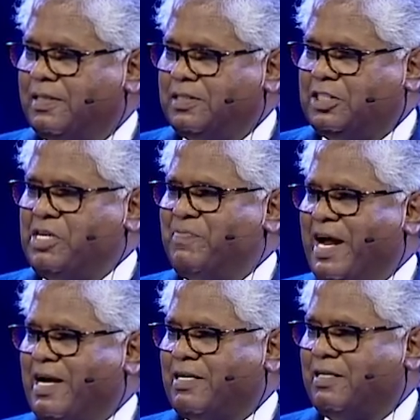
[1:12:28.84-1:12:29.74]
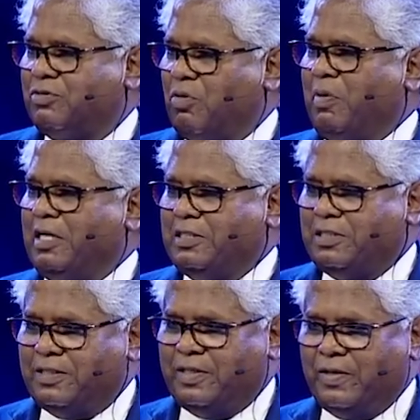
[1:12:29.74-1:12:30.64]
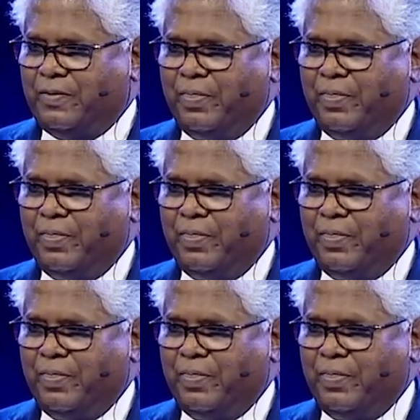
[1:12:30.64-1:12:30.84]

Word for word: G MAT so much, you know.